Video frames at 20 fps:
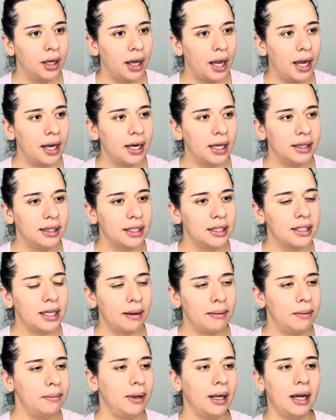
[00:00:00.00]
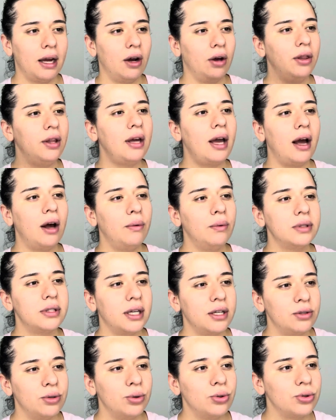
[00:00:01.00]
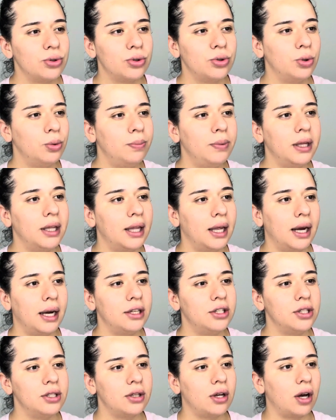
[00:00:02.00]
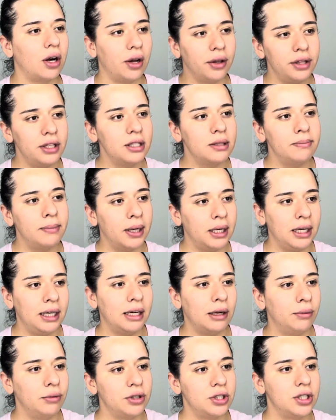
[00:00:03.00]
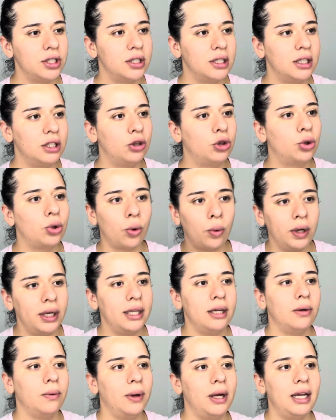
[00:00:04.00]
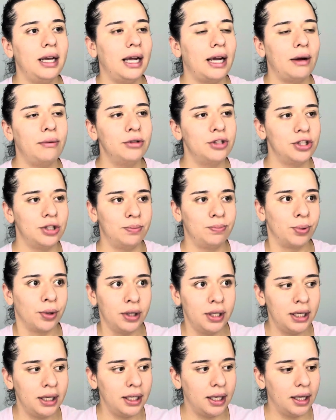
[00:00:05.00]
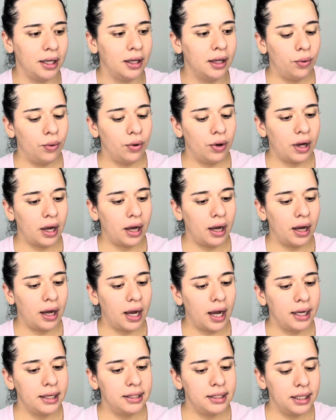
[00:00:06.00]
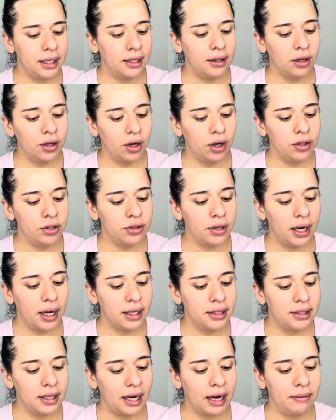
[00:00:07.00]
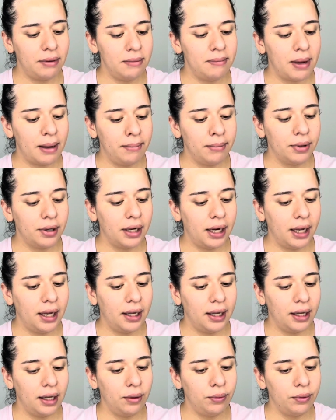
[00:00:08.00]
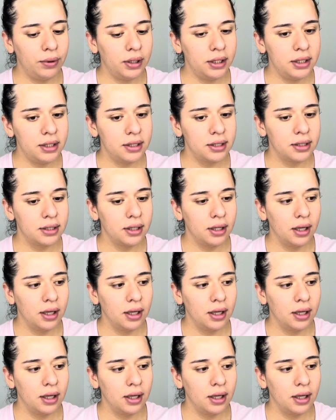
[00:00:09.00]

And at the time, I'm like, how the hell was I so stupid that I just got all this money and I was just throwing it away? Like I was just burning it. I did the contracts, and I remember like it was,